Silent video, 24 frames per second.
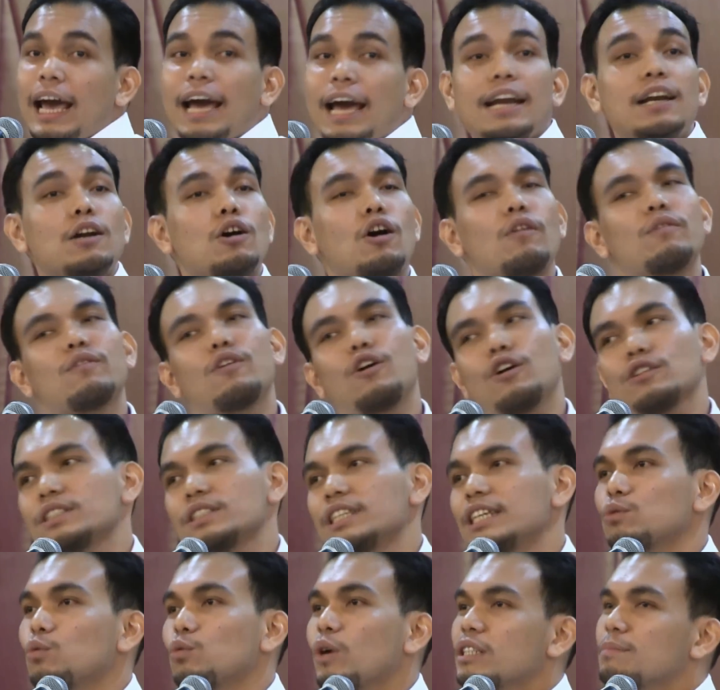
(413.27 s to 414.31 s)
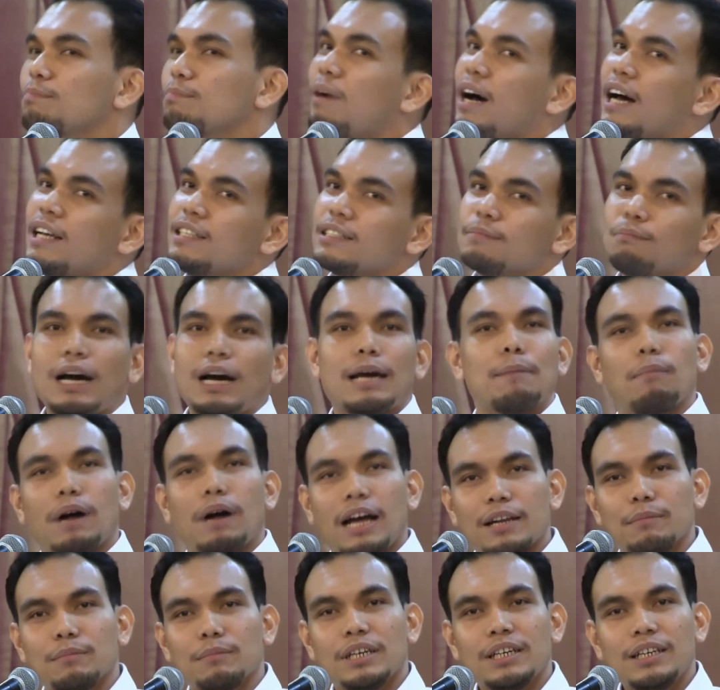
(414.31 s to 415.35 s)
And of course, it was passed by
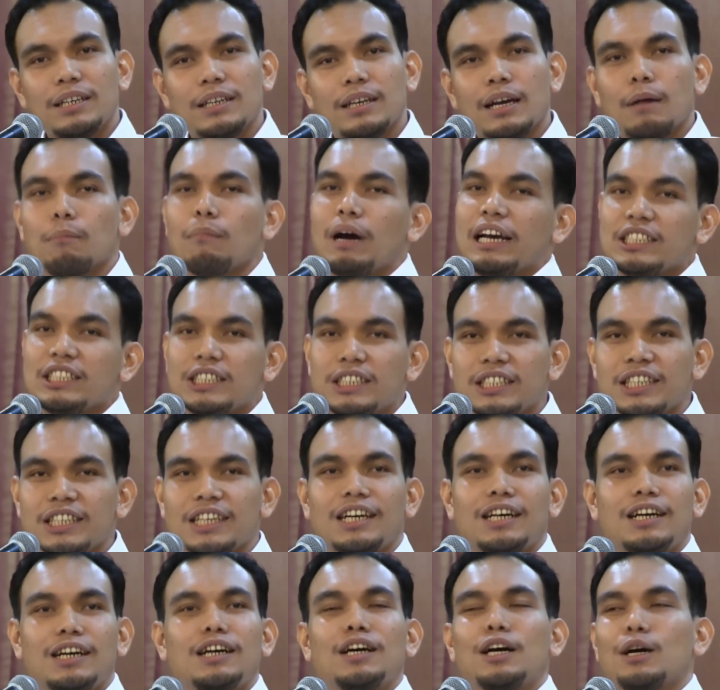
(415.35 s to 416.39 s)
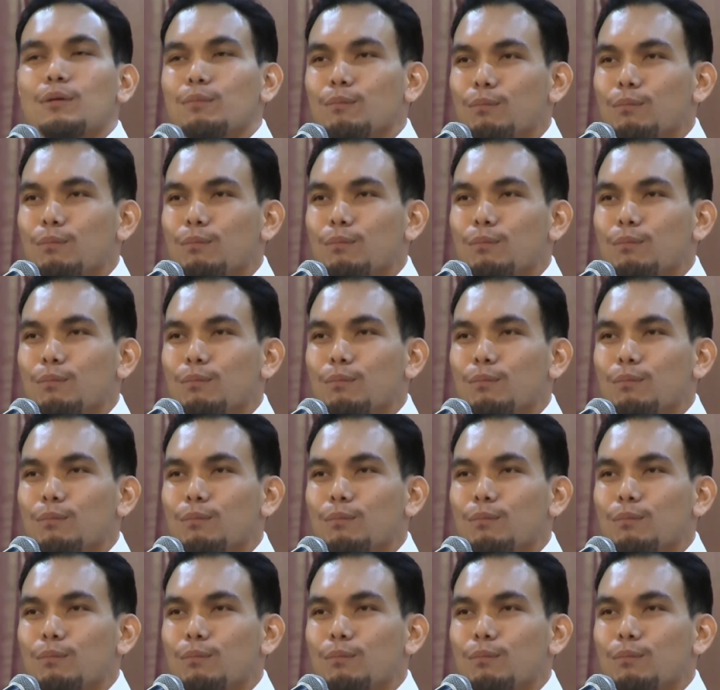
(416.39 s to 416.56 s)
parliament by sheer